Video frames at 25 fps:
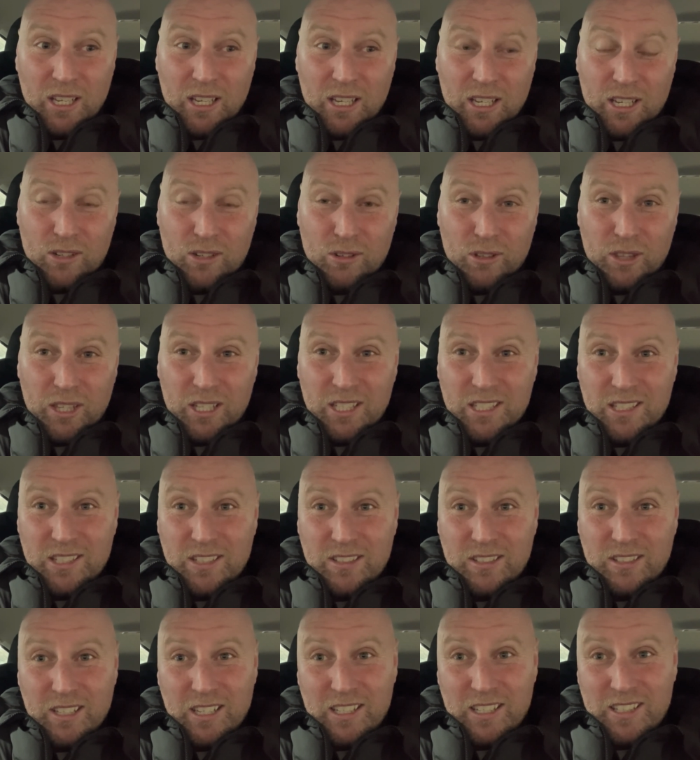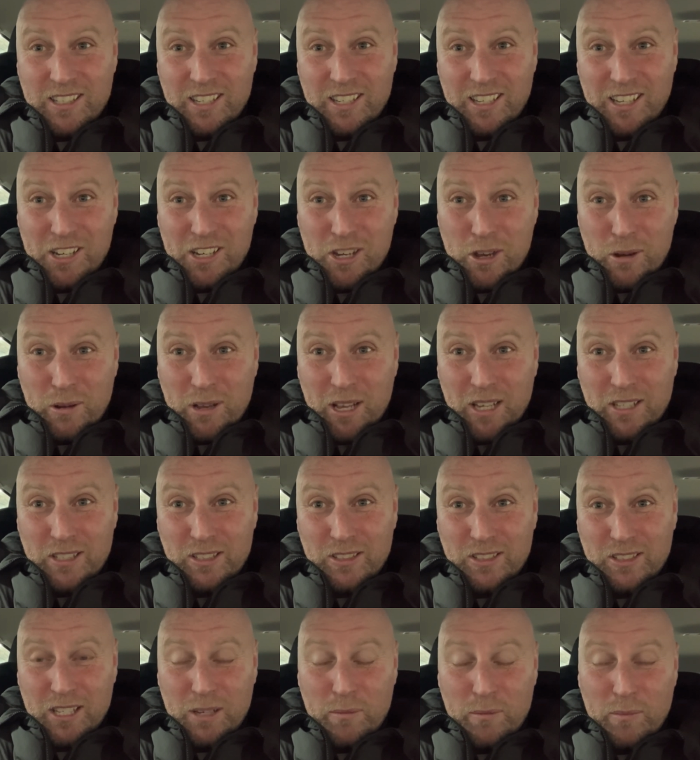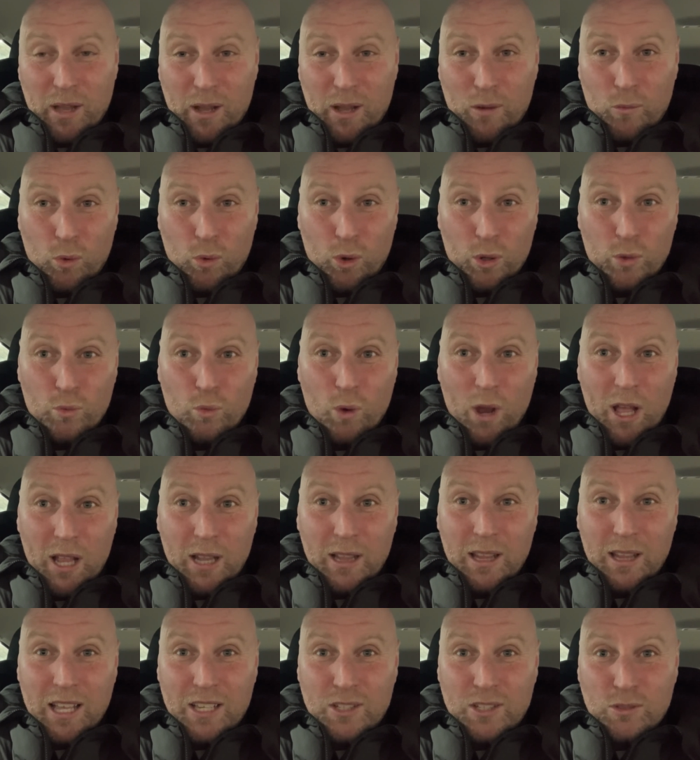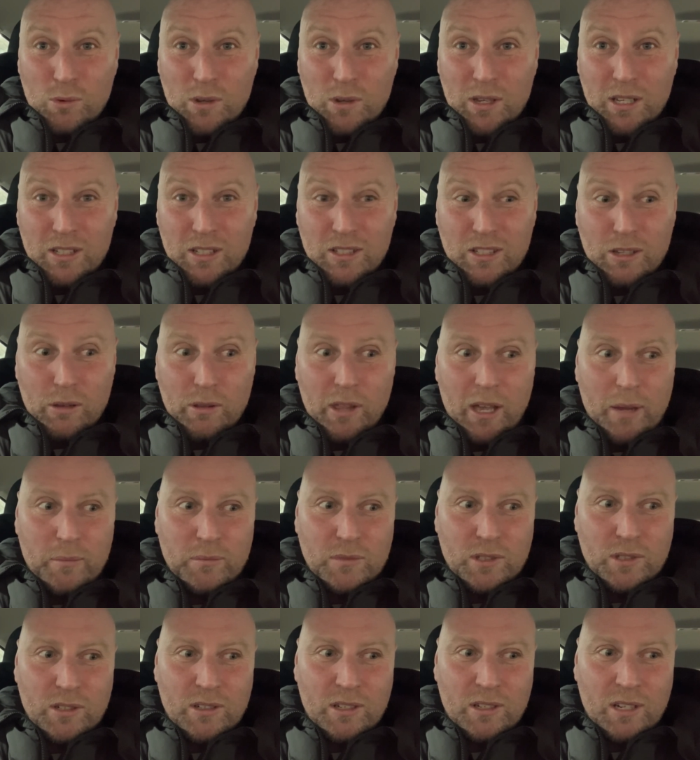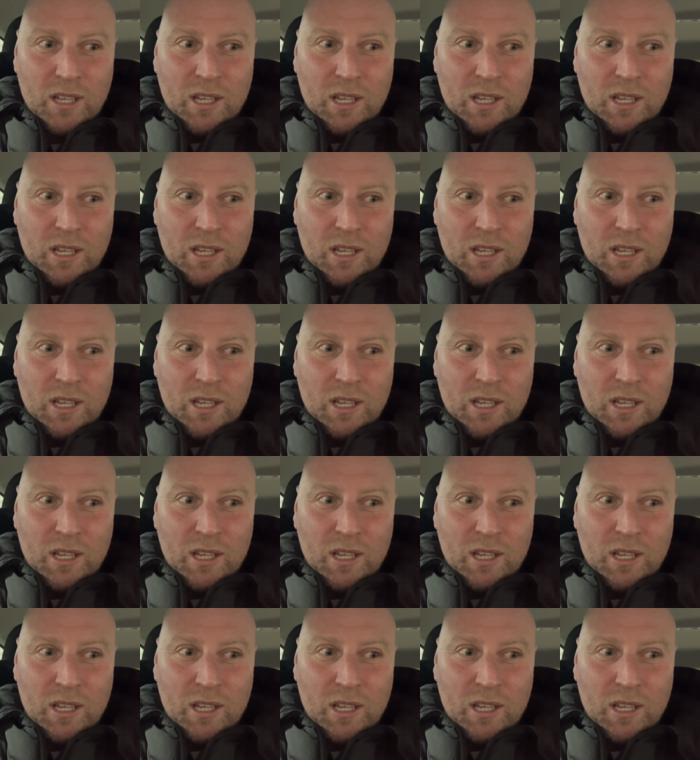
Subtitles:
You know, this is a Newcastle team that won well last week at Southampton.